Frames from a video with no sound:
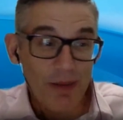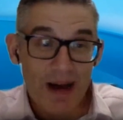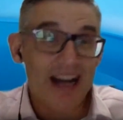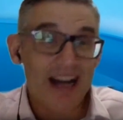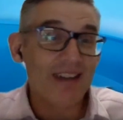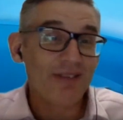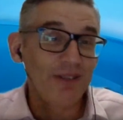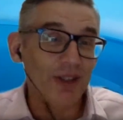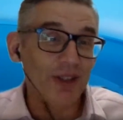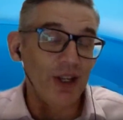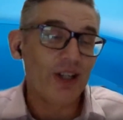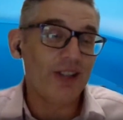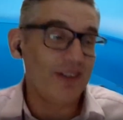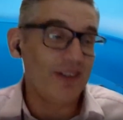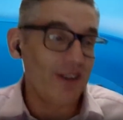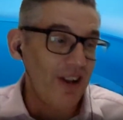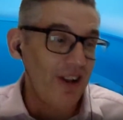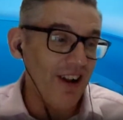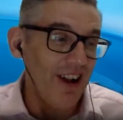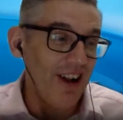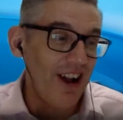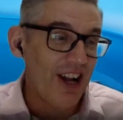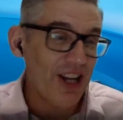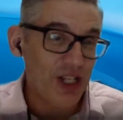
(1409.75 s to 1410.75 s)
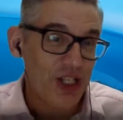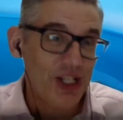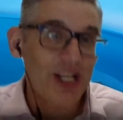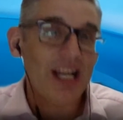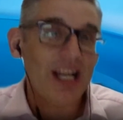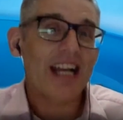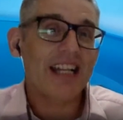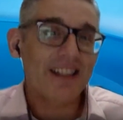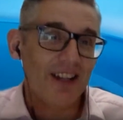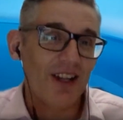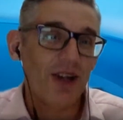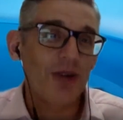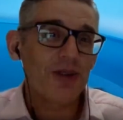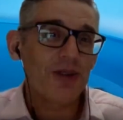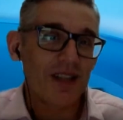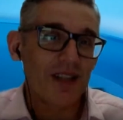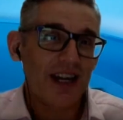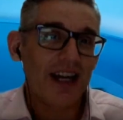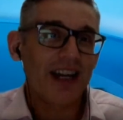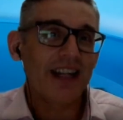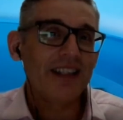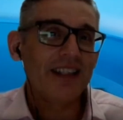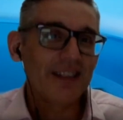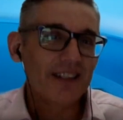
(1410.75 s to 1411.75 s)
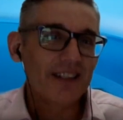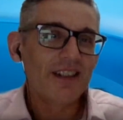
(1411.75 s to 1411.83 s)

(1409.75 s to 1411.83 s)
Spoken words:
I've learned a shed load today.